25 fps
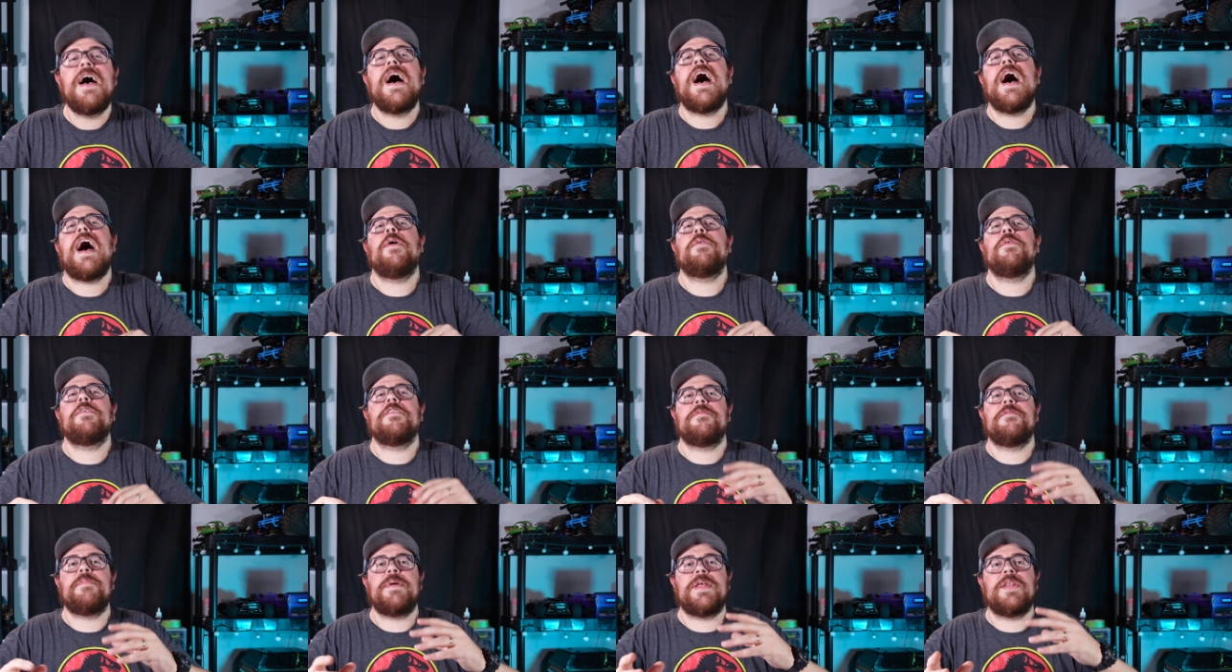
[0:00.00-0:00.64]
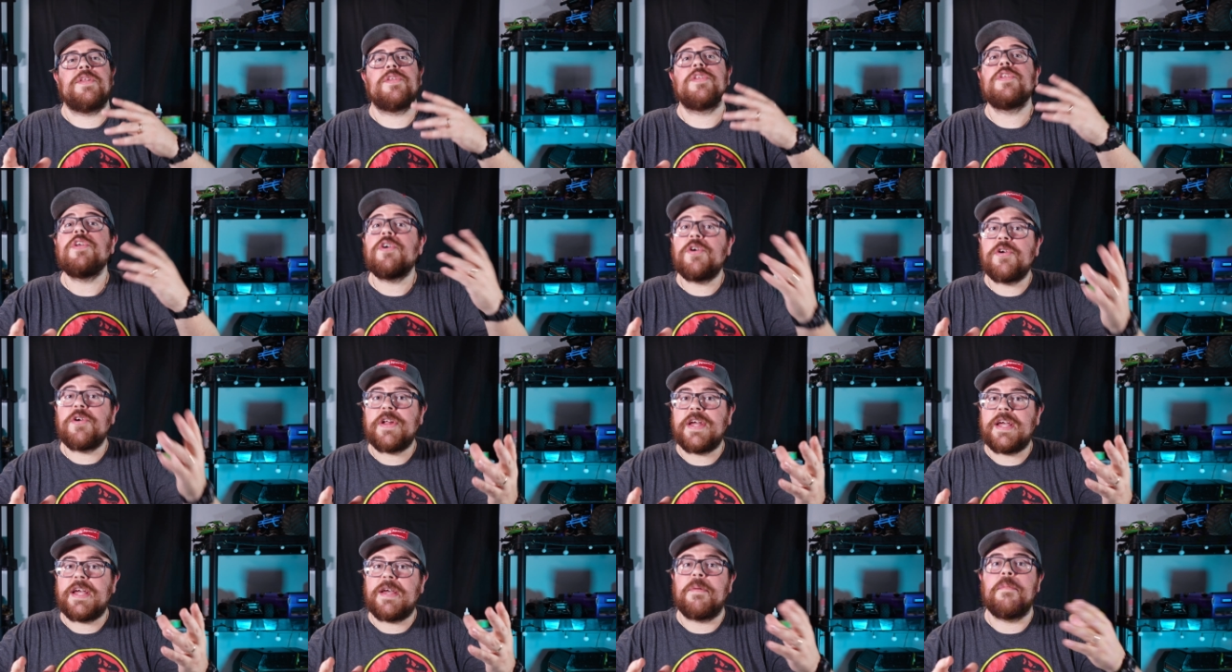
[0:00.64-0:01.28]
I would have been
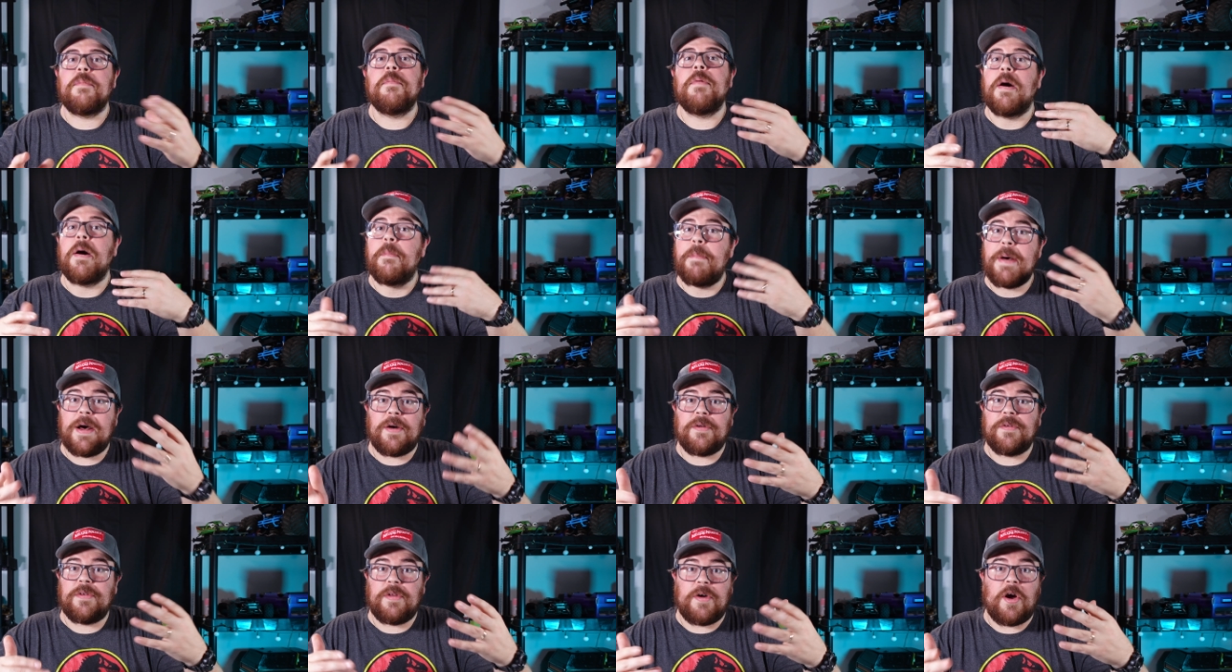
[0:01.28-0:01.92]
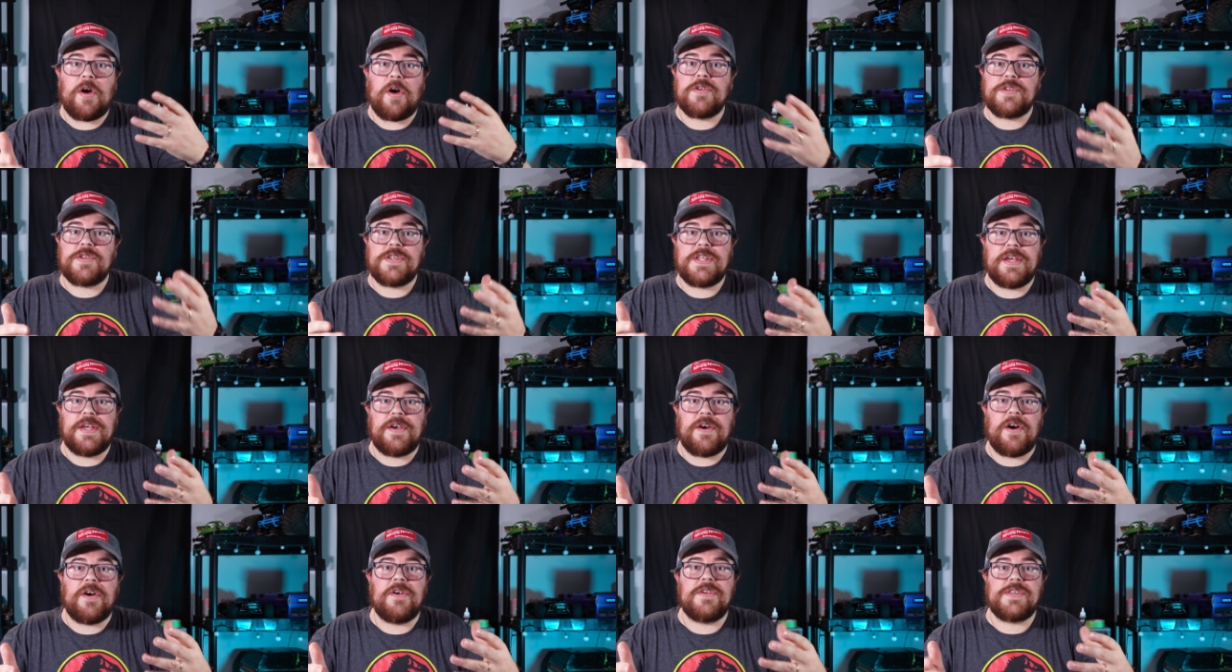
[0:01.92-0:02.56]
learning about
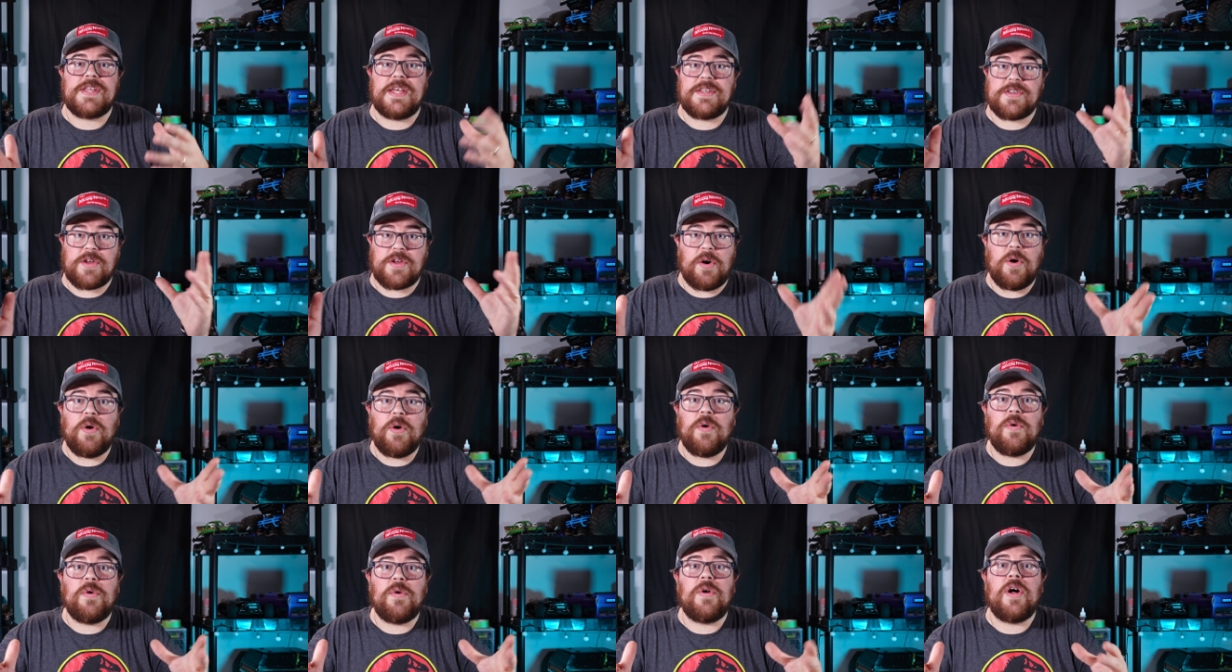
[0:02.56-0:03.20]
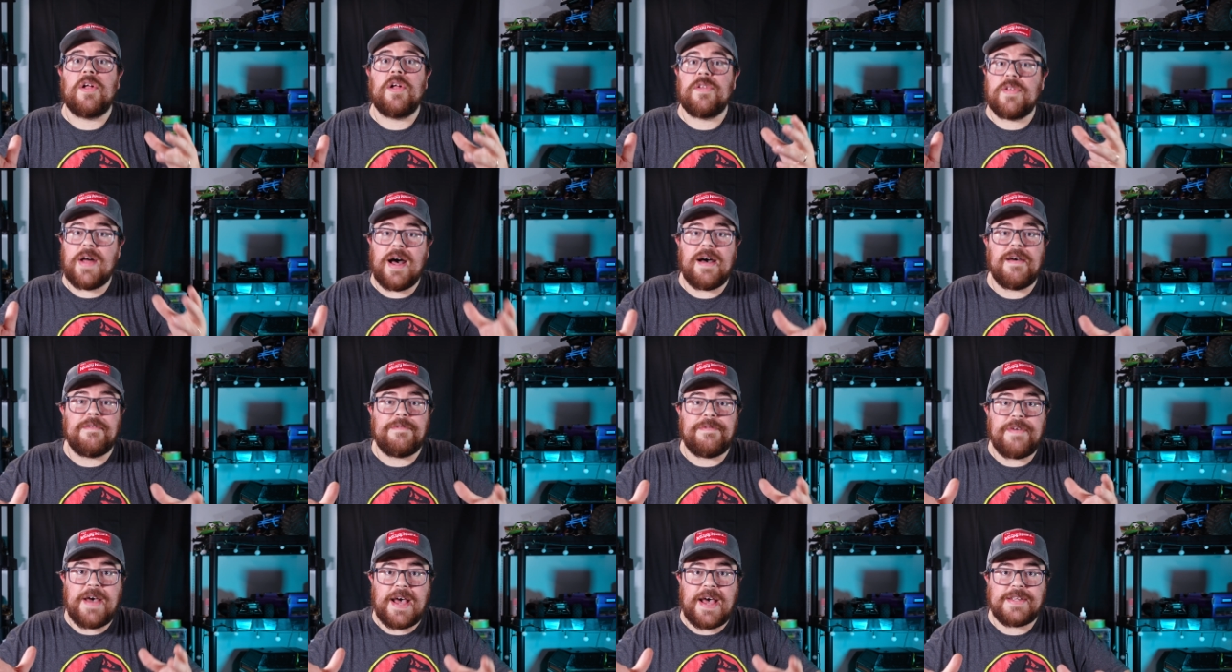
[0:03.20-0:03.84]
RC cars as a whole a
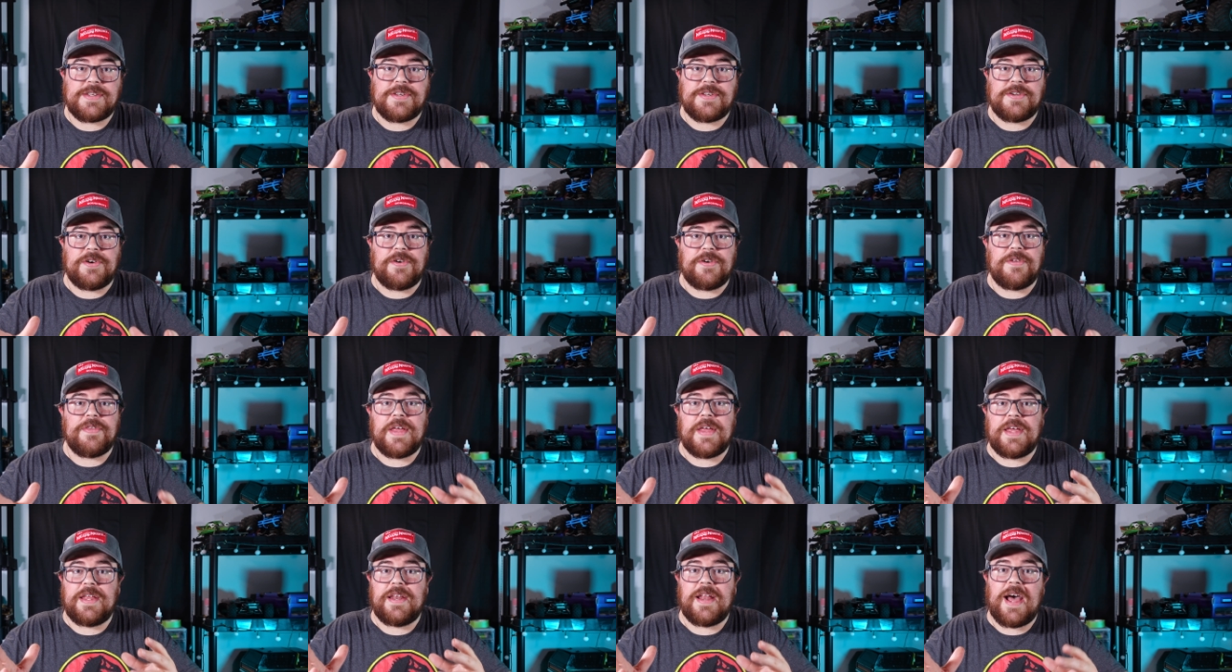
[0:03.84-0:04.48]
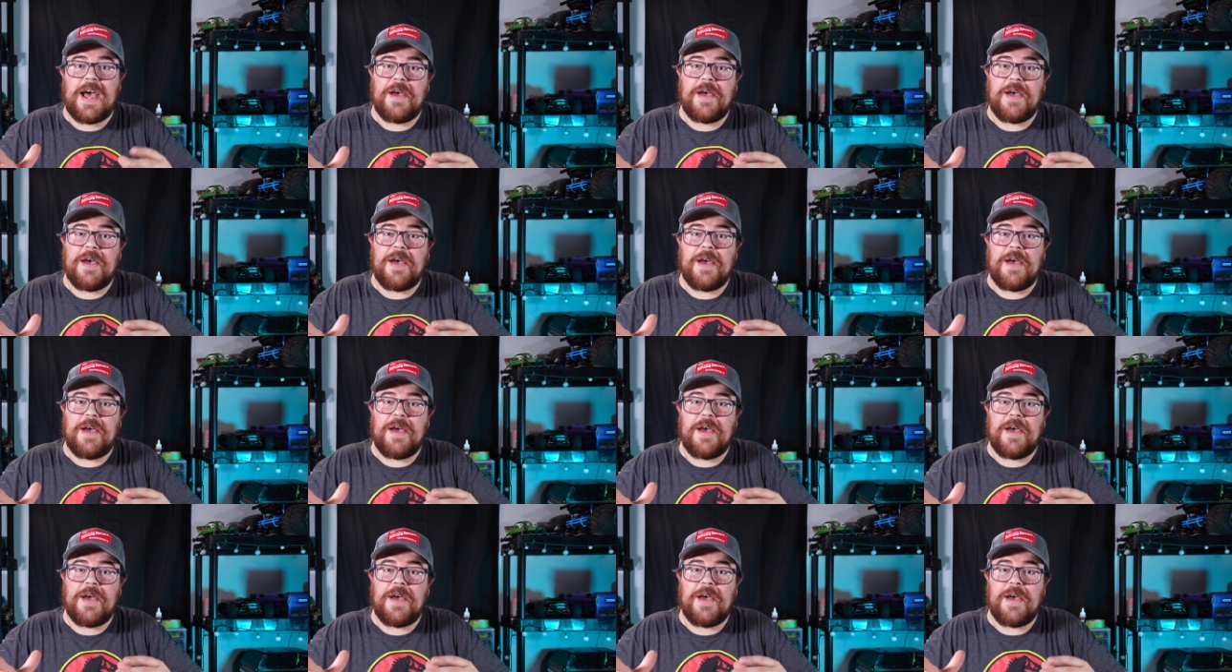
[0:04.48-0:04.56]
lot faster than